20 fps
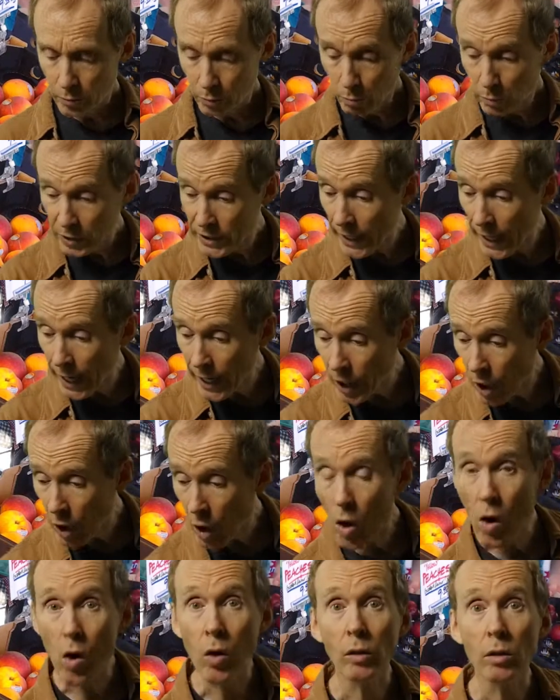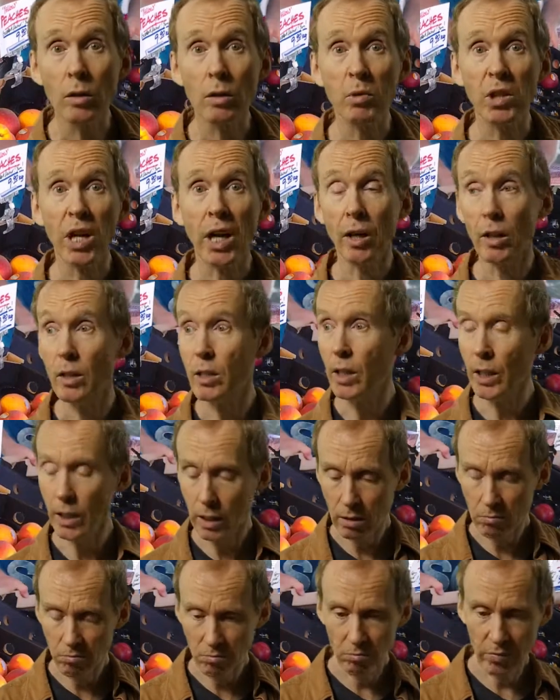potatoes, potatoes, got a
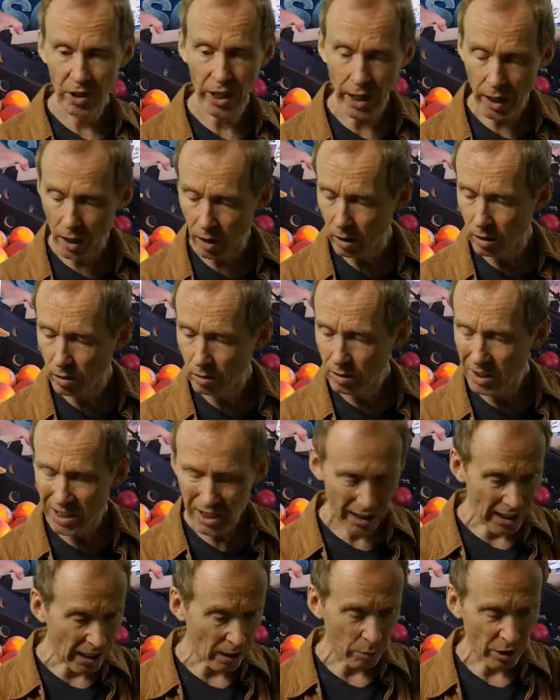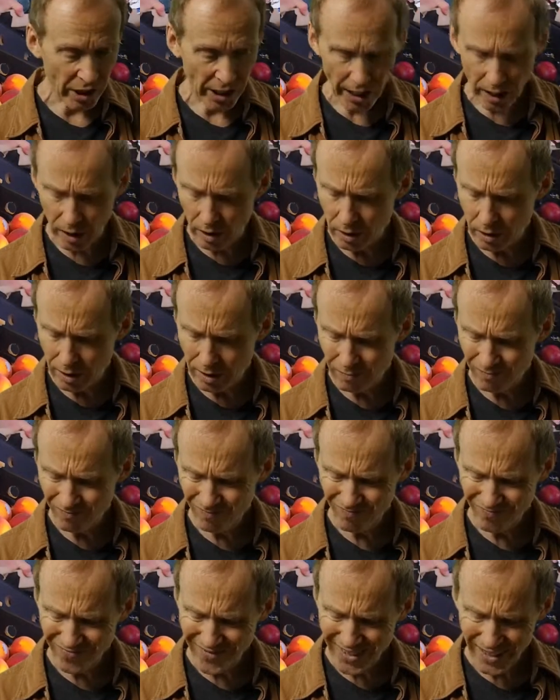potato, Cut potatoes.
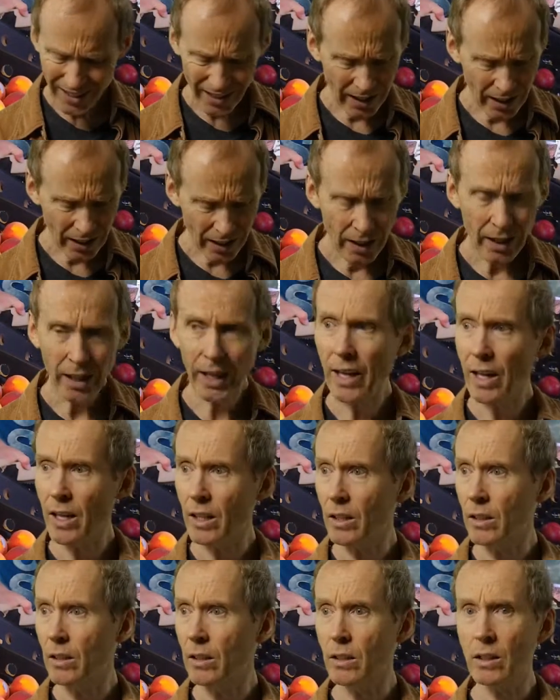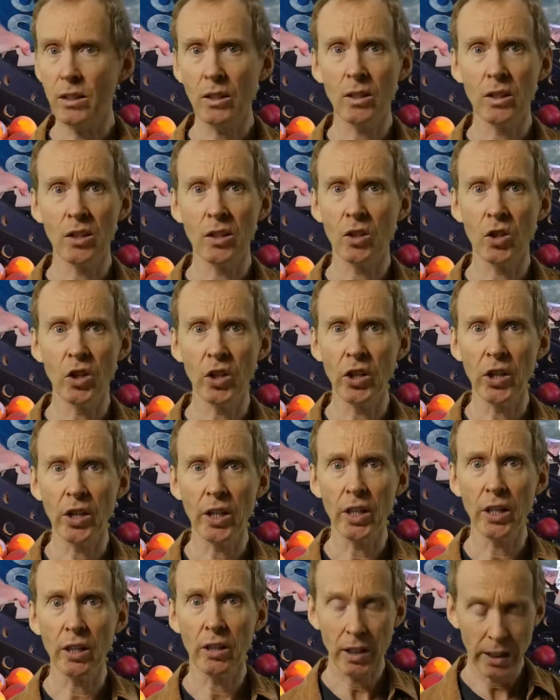Ah,
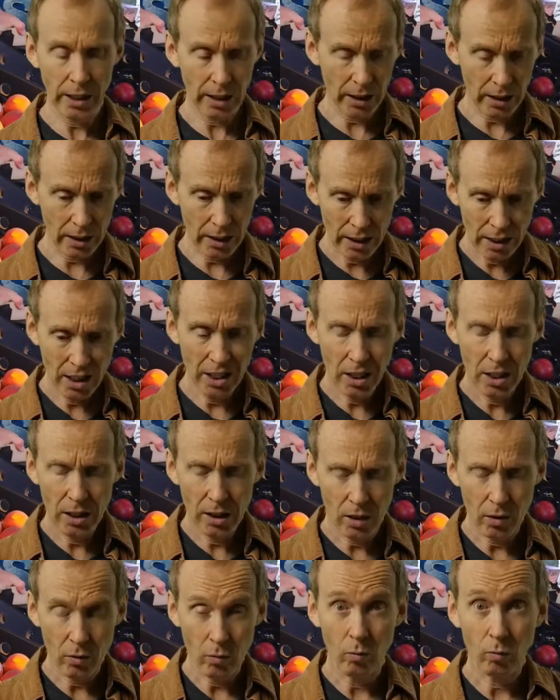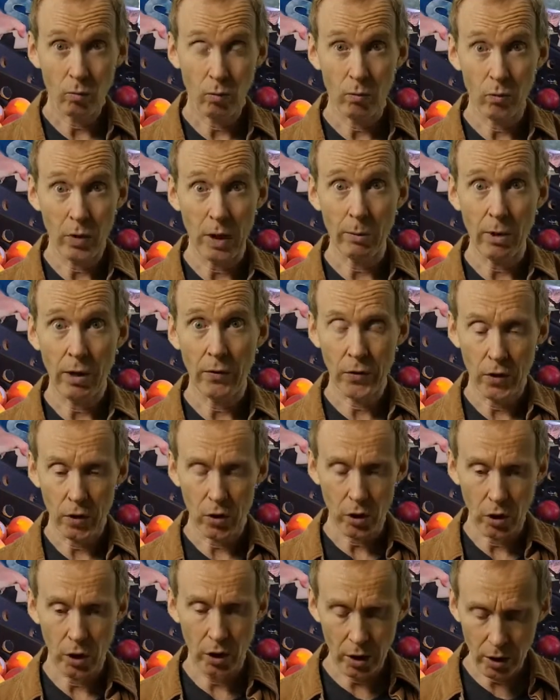dirty things, just rub off the
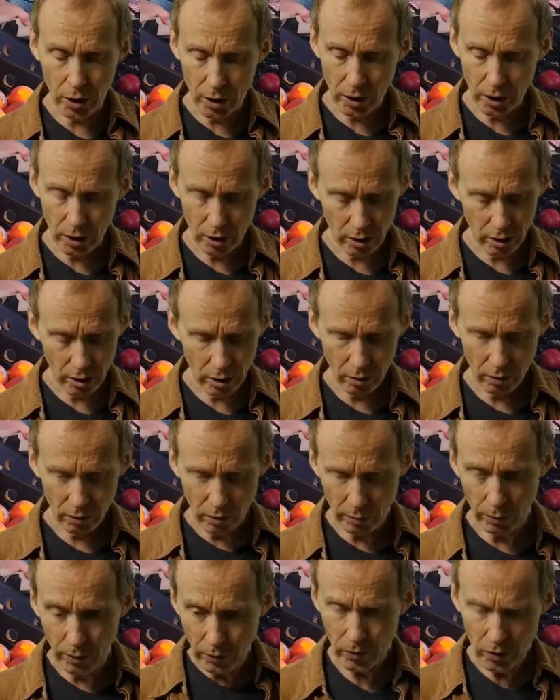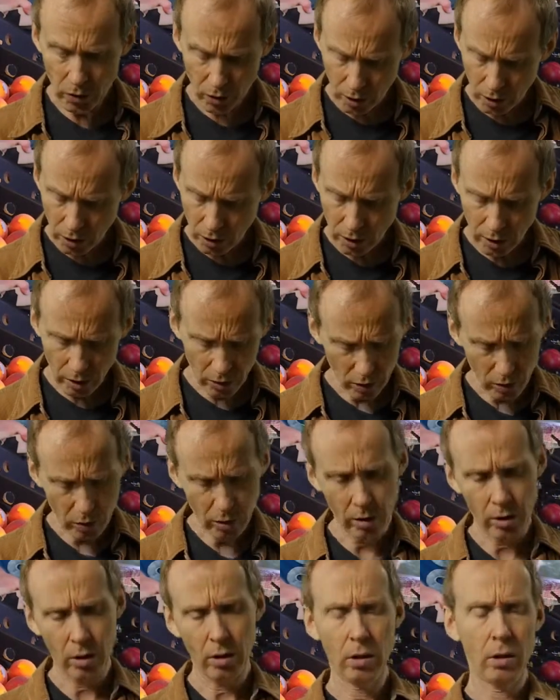dirt. Off the dirt, look at
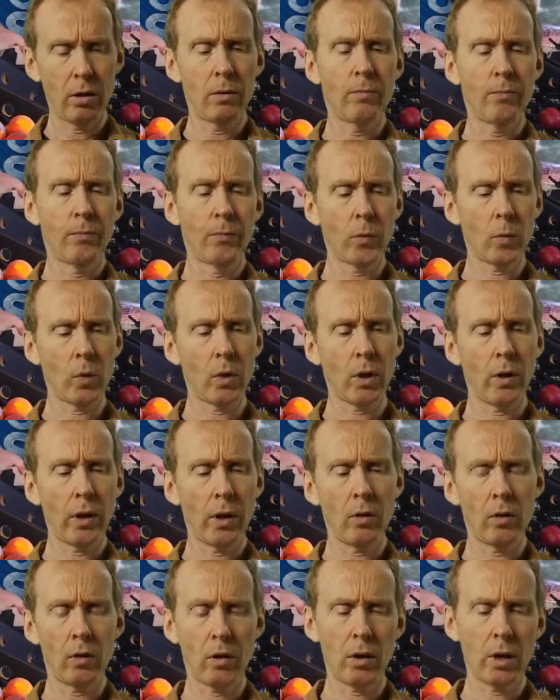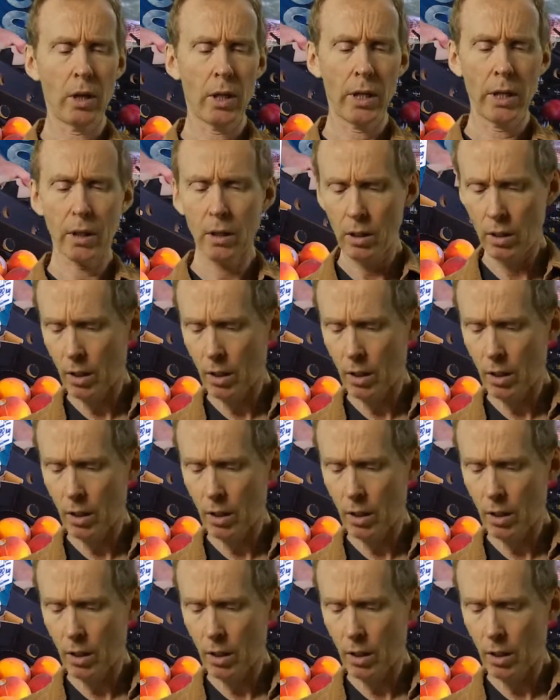them, what do they look like?